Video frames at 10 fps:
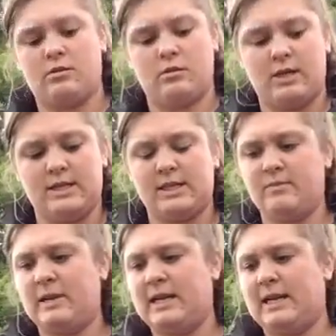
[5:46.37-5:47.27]
It's
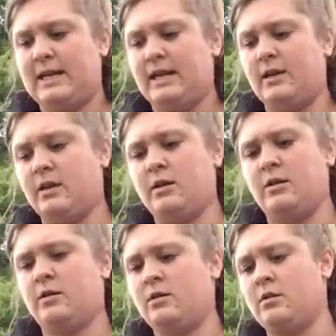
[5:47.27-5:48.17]
completely
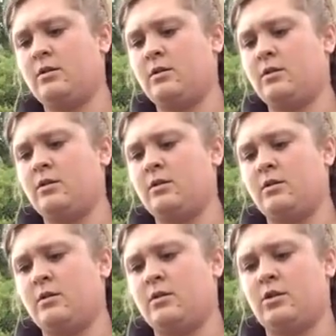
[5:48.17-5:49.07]

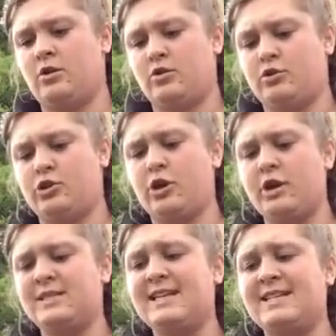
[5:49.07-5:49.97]
your
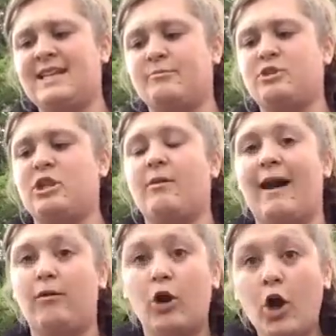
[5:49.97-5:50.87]
choice. It's up to you how
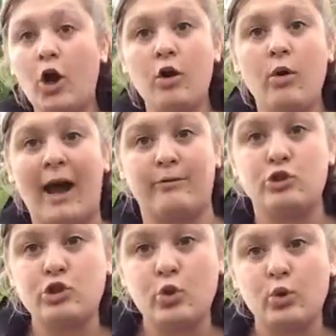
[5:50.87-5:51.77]
long or how
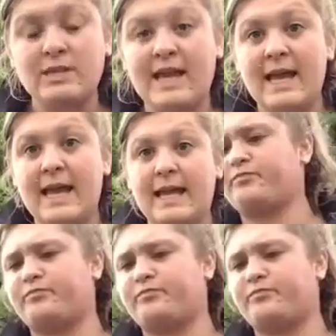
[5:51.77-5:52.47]
short it is.